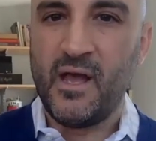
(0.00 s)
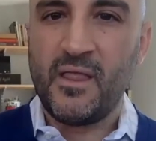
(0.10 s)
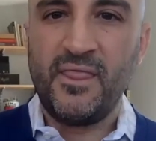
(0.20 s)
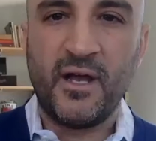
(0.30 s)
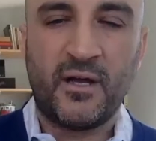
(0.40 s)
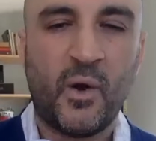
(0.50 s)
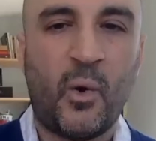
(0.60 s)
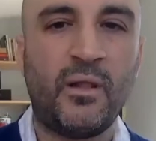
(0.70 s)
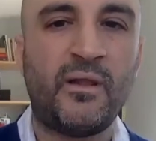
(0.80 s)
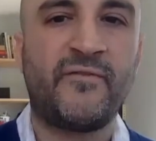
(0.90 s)
The
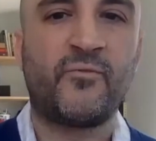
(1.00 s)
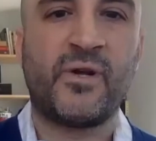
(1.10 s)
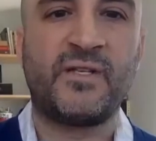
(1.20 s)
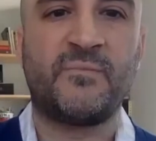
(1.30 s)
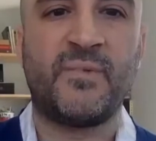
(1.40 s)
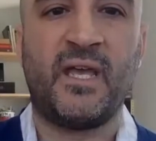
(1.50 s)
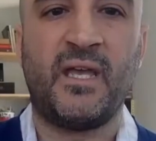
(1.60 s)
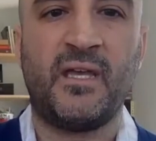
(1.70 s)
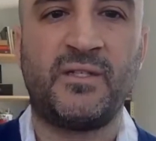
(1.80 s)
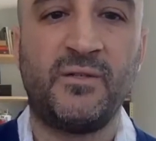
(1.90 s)
goal of a resume
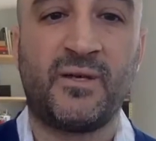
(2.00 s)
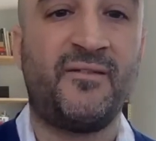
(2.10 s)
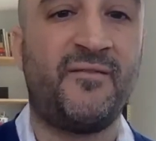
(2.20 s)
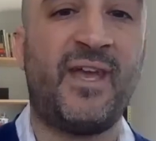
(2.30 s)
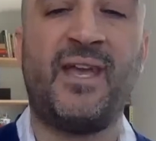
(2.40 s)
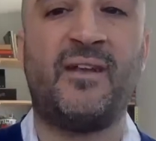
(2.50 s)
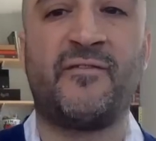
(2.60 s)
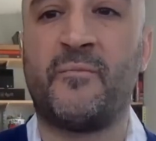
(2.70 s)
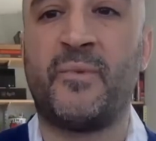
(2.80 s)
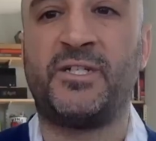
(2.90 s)
is to convey
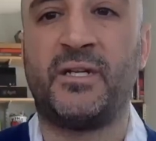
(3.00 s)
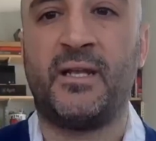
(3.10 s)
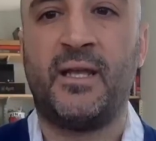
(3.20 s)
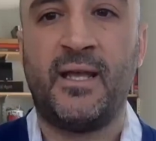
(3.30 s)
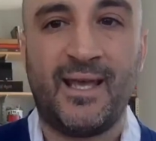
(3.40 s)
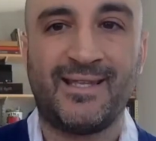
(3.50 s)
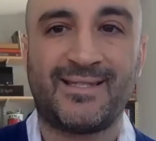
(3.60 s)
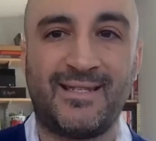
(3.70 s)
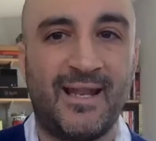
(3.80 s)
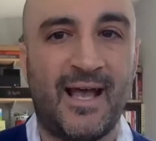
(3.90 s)
information.
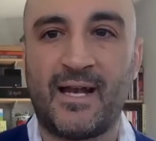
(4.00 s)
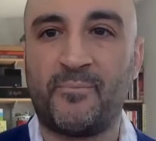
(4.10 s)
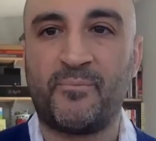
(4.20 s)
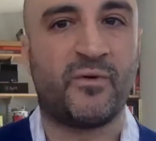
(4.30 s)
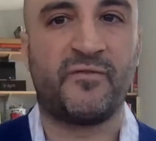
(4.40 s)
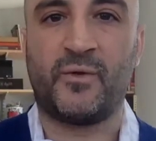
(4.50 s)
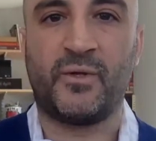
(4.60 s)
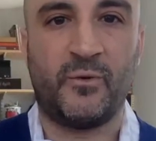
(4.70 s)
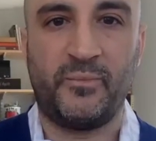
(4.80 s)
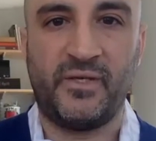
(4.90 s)
It's not a
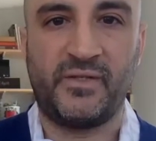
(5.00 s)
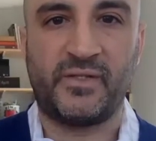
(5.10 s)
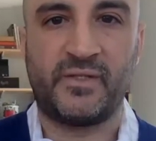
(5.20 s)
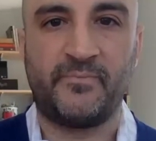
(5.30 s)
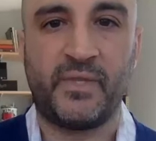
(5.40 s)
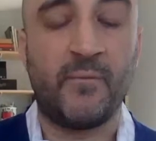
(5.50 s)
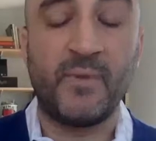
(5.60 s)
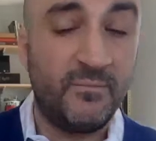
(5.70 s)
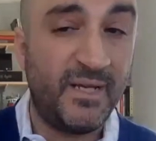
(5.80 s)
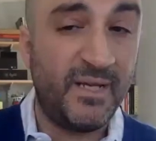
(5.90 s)
portfolio piece. Now,
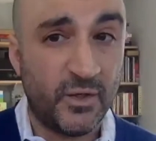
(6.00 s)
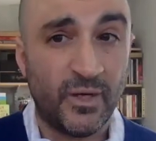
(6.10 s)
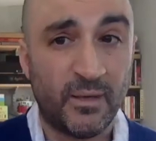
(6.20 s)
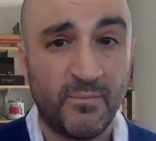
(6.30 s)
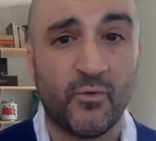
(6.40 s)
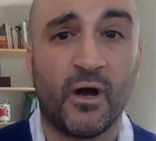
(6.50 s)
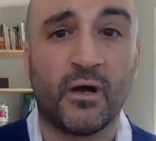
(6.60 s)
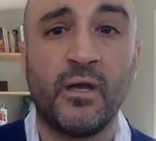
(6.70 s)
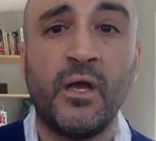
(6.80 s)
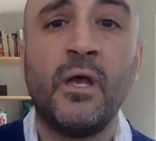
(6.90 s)
don't get me wrong.
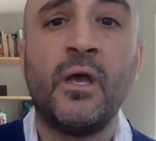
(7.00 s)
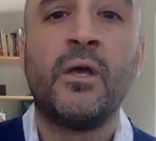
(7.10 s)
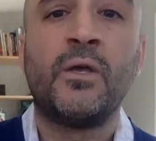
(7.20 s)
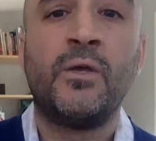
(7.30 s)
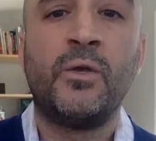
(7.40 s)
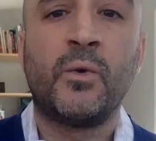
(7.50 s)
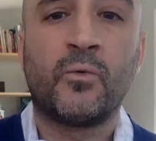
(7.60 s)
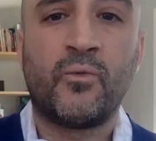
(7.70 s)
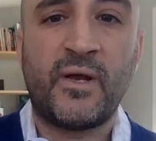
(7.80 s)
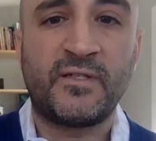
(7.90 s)

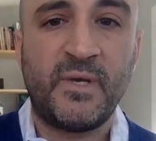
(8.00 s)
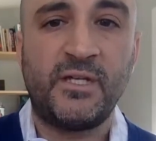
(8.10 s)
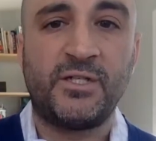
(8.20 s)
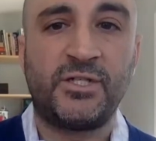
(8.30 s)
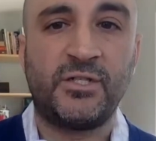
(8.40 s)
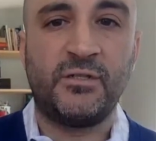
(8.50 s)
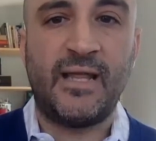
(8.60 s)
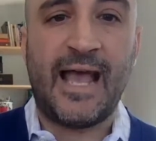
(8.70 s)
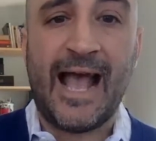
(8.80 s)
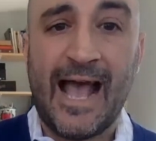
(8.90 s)
Your resume should
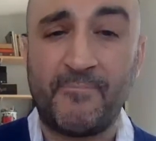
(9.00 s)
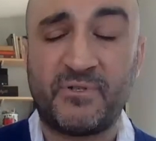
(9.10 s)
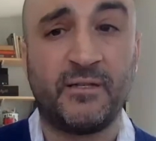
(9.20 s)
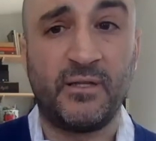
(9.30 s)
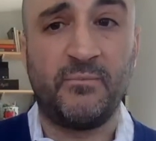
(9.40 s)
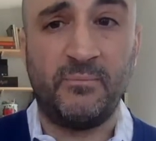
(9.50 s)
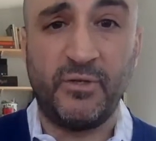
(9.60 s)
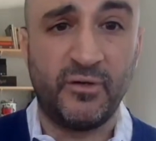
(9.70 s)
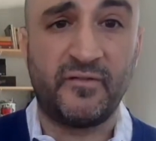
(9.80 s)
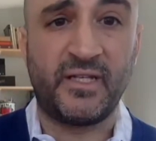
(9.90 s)
absolutely be
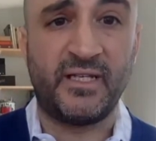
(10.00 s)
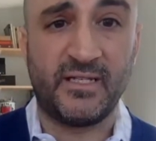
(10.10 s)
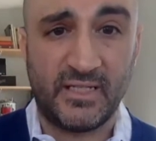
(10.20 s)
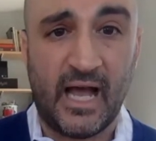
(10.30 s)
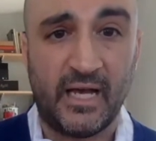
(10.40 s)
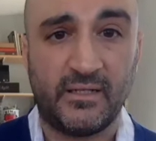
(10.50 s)
beautifully designed,